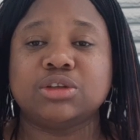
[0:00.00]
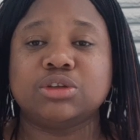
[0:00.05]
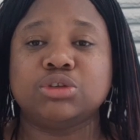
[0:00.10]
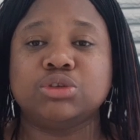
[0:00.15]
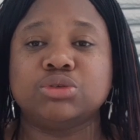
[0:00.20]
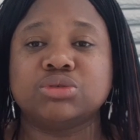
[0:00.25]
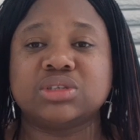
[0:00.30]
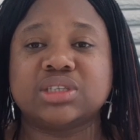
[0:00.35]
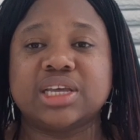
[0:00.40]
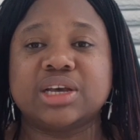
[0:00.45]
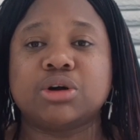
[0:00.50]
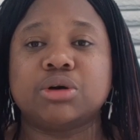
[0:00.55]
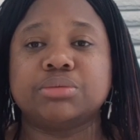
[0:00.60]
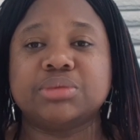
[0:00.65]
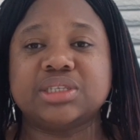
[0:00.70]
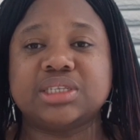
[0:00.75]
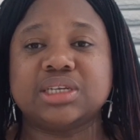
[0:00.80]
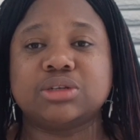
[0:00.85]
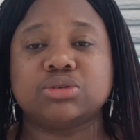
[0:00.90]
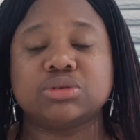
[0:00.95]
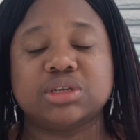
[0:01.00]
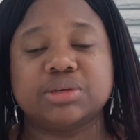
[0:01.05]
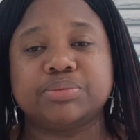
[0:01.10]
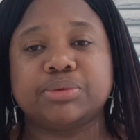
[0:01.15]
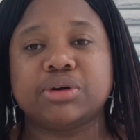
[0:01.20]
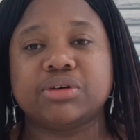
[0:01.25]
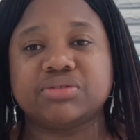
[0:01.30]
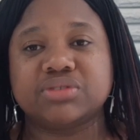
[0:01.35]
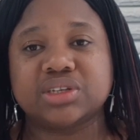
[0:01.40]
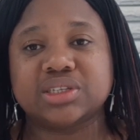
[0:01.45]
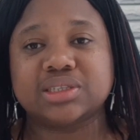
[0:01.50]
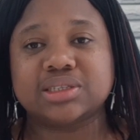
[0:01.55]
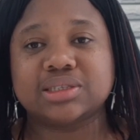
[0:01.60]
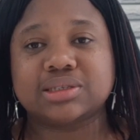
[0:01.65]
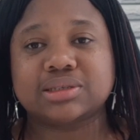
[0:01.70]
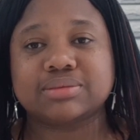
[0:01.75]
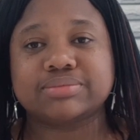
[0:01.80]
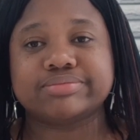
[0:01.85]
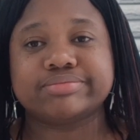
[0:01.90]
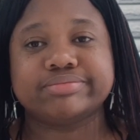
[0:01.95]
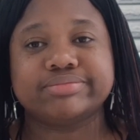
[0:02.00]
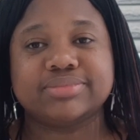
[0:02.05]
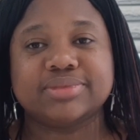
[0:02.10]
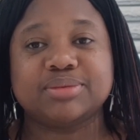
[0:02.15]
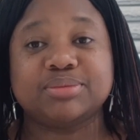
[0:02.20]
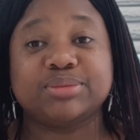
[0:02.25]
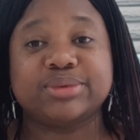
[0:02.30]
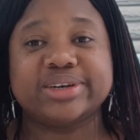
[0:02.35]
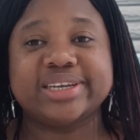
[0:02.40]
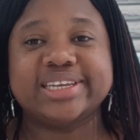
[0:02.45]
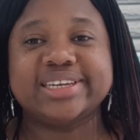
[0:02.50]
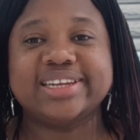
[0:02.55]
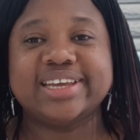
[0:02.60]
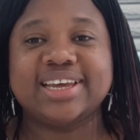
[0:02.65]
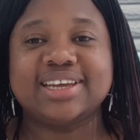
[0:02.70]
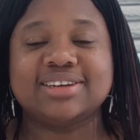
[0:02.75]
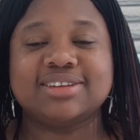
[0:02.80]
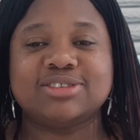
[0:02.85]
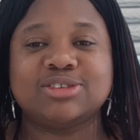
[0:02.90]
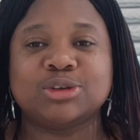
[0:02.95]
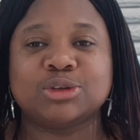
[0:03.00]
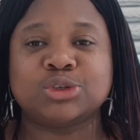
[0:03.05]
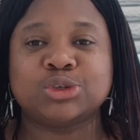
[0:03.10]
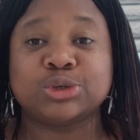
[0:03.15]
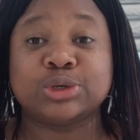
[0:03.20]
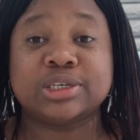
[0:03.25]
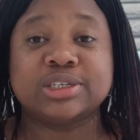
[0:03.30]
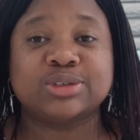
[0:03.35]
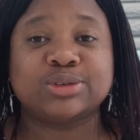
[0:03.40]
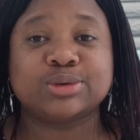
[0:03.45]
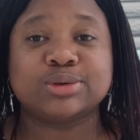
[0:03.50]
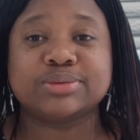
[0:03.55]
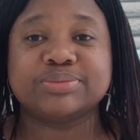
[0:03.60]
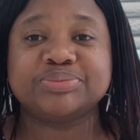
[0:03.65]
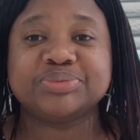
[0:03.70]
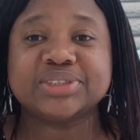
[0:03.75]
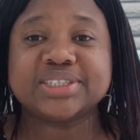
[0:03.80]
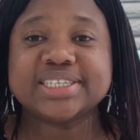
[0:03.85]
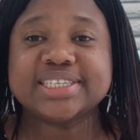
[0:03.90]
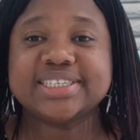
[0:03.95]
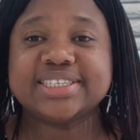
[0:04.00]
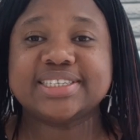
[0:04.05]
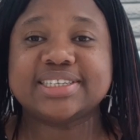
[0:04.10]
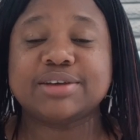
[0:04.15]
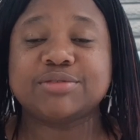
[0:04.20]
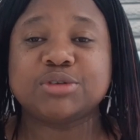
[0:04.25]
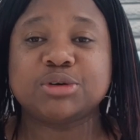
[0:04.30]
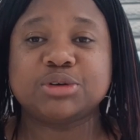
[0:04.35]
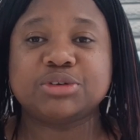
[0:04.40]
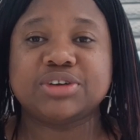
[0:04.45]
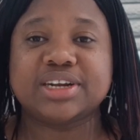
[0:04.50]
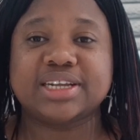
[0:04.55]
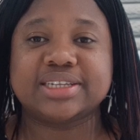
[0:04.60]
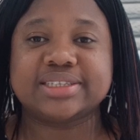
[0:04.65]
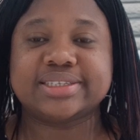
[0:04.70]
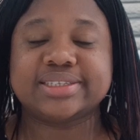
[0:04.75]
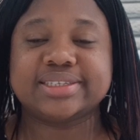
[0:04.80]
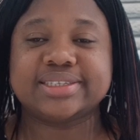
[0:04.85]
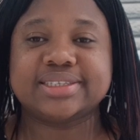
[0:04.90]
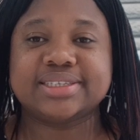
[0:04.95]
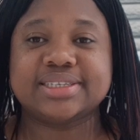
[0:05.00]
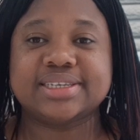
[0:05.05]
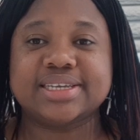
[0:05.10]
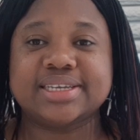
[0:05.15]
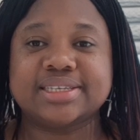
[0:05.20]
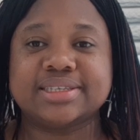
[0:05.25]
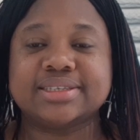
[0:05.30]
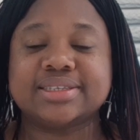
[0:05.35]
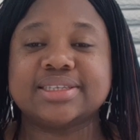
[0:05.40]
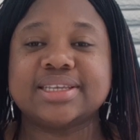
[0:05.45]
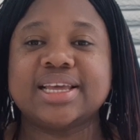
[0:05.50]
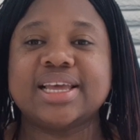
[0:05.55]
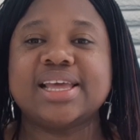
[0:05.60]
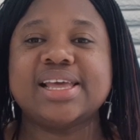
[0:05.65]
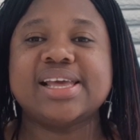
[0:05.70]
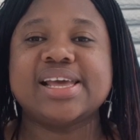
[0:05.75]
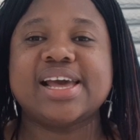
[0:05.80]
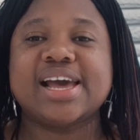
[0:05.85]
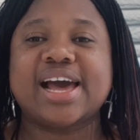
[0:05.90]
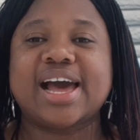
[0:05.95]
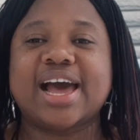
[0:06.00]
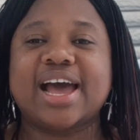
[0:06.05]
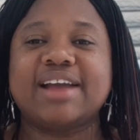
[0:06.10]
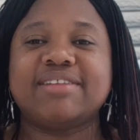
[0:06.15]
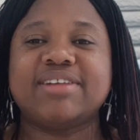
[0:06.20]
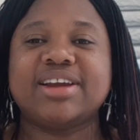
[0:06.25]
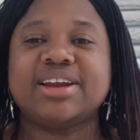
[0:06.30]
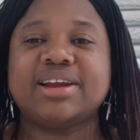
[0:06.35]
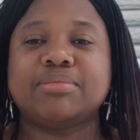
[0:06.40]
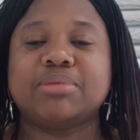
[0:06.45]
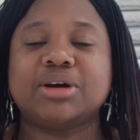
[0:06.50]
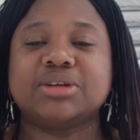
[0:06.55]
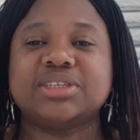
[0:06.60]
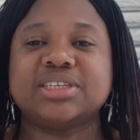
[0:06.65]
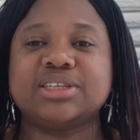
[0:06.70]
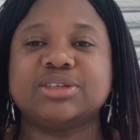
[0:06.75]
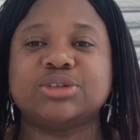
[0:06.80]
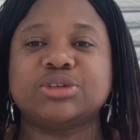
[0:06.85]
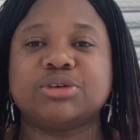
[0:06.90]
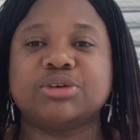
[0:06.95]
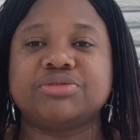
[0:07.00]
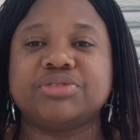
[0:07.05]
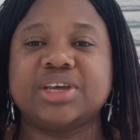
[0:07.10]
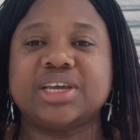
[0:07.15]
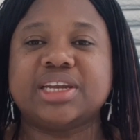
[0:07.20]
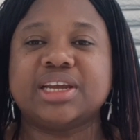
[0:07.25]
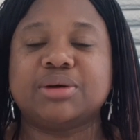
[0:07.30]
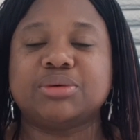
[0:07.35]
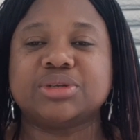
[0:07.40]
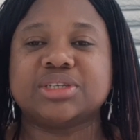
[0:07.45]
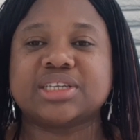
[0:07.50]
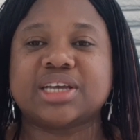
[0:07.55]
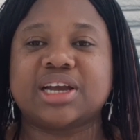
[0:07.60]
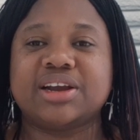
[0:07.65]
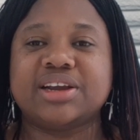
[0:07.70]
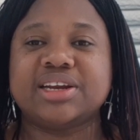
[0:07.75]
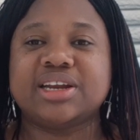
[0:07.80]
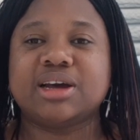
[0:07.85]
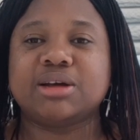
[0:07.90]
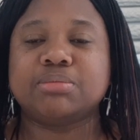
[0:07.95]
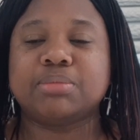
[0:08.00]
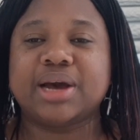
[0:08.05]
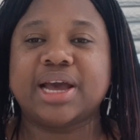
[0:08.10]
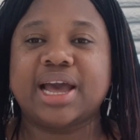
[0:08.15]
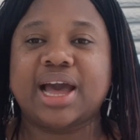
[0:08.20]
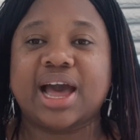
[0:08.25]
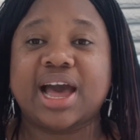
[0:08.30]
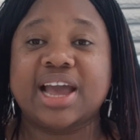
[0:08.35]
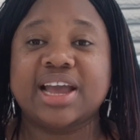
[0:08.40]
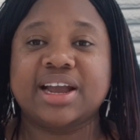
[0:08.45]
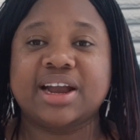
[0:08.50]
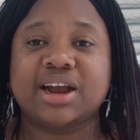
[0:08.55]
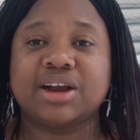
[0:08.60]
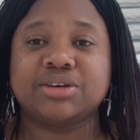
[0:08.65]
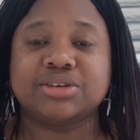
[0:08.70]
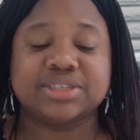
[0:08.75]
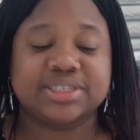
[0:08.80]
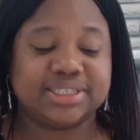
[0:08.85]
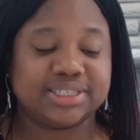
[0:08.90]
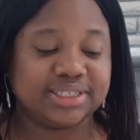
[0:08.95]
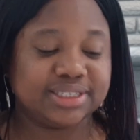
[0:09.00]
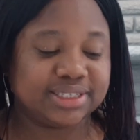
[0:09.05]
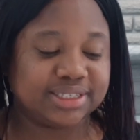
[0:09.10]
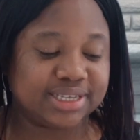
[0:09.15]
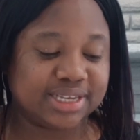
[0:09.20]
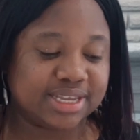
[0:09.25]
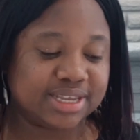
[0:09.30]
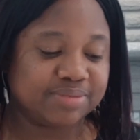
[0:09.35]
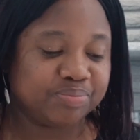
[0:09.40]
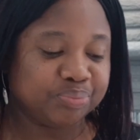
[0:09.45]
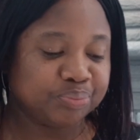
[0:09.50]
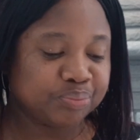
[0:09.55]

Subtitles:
you stay committed to the province. But in the end, it's your choice. So 760 days. I read about a survey that was carried out by IRCC.